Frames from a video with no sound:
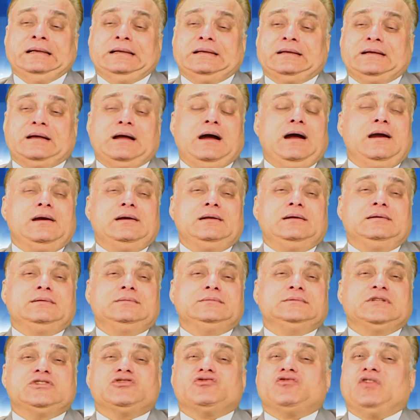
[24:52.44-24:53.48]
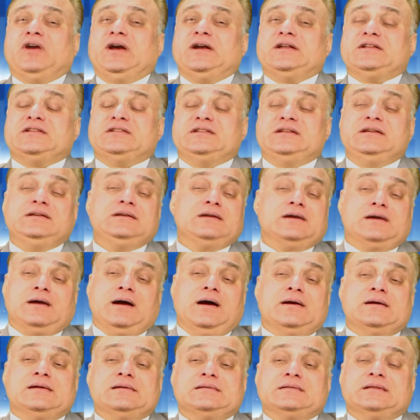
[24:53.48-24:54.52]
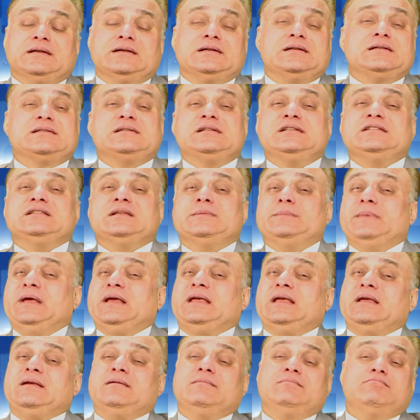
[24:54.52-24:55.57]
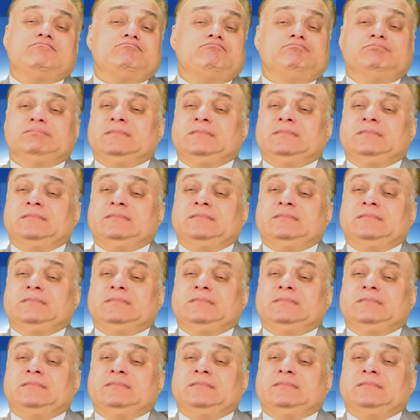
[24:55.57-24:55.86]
regarding the strategy, regarding the decision making,